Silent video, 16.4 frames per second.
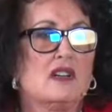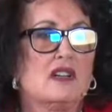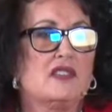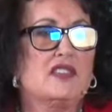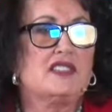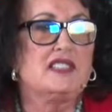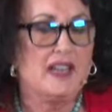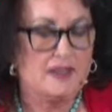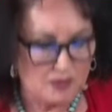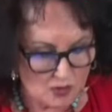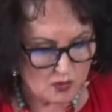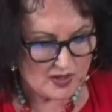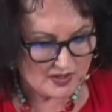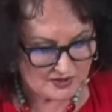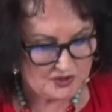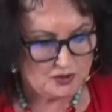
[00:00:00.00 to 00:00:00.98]
The devil
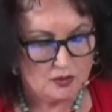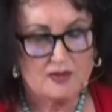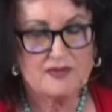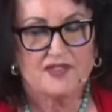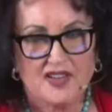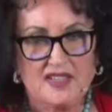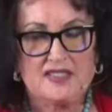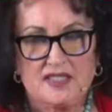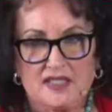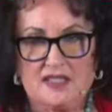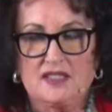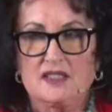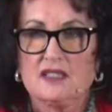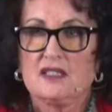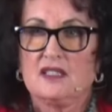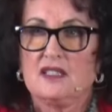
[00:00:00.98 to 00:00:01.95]
wants you
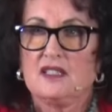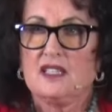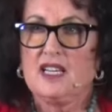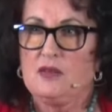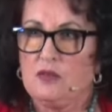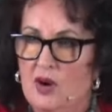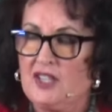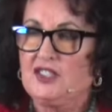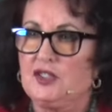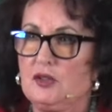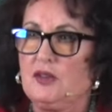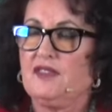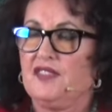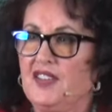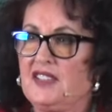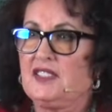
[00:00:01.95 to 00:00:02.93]
offended. He wants you
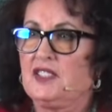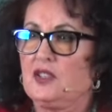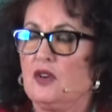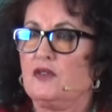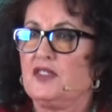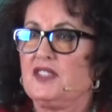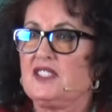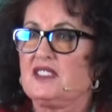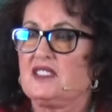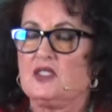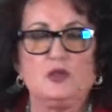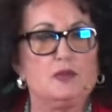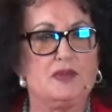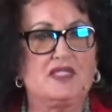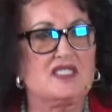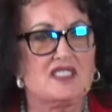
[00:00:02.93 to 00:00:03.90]
offended over this
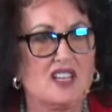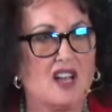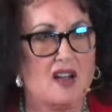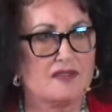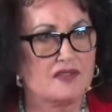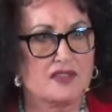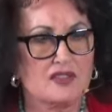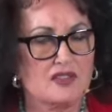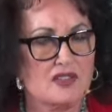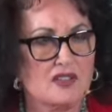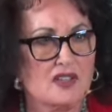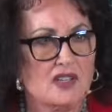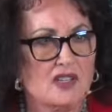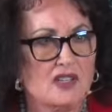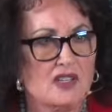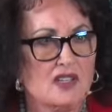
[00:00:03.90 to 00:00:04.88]
stupid stuff.
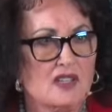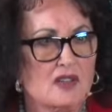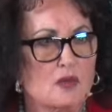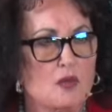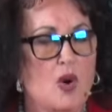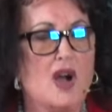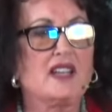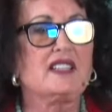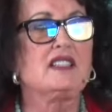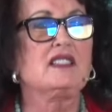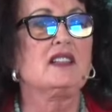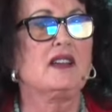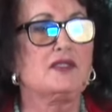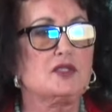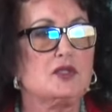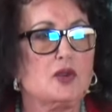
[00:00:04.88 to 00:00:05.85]
Walk in
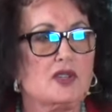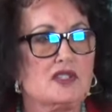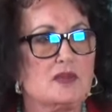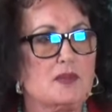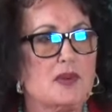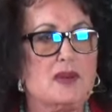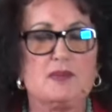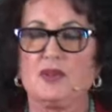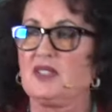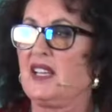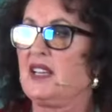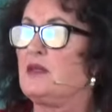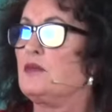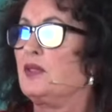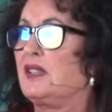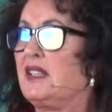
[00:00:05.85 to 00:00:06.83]
love towards people. Let
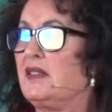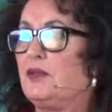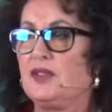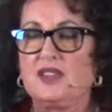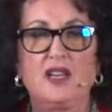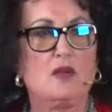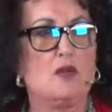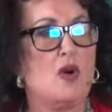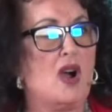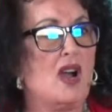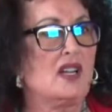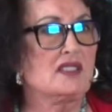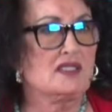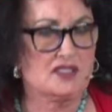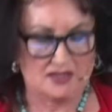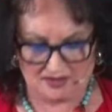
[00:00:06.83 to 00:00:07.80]
them believe what they
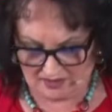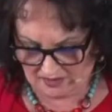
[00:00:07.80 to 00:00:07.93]
want.